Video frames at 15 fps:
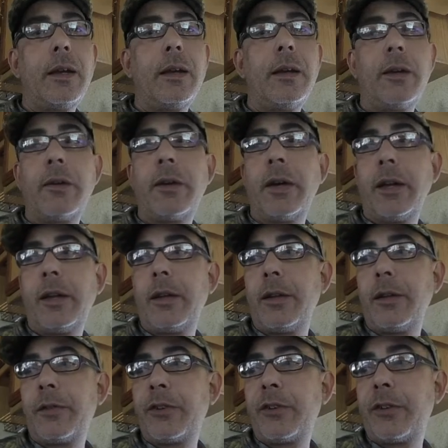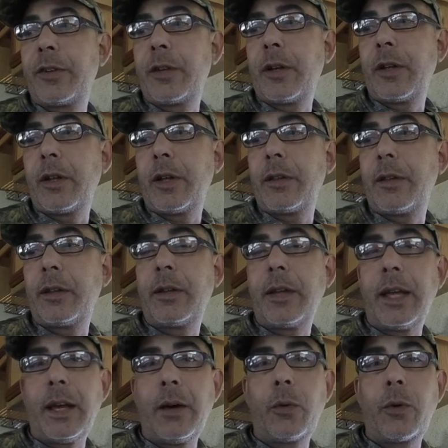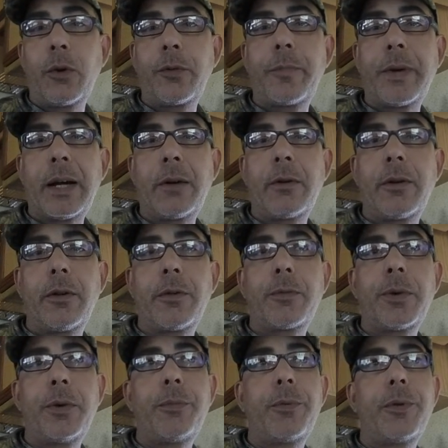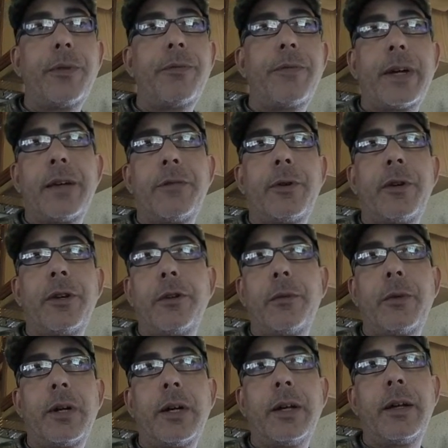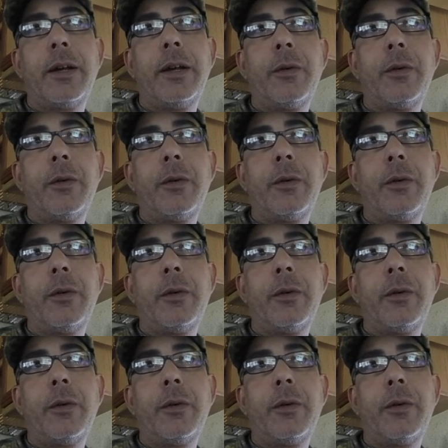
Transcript: and this is, I think, the 8 horsepower, 3.5 kilowatt,